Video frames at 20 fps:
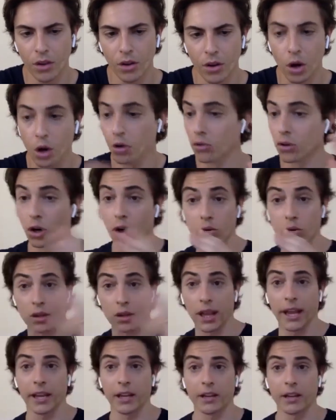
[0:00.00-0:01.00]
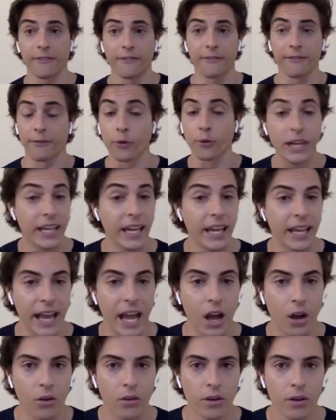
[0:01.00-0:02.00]
her like freaking
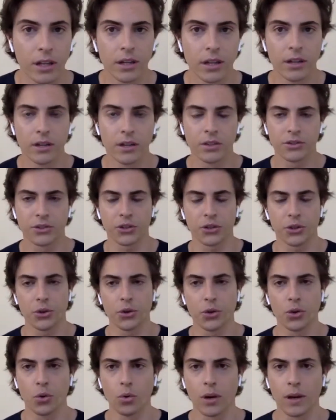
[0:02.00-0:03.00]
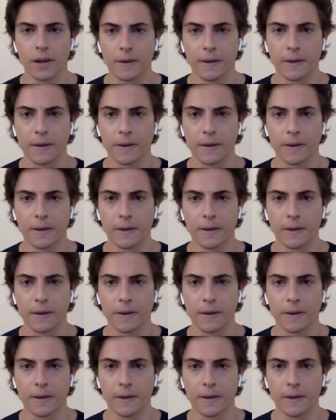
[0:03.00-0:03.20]
out mm-hmm. to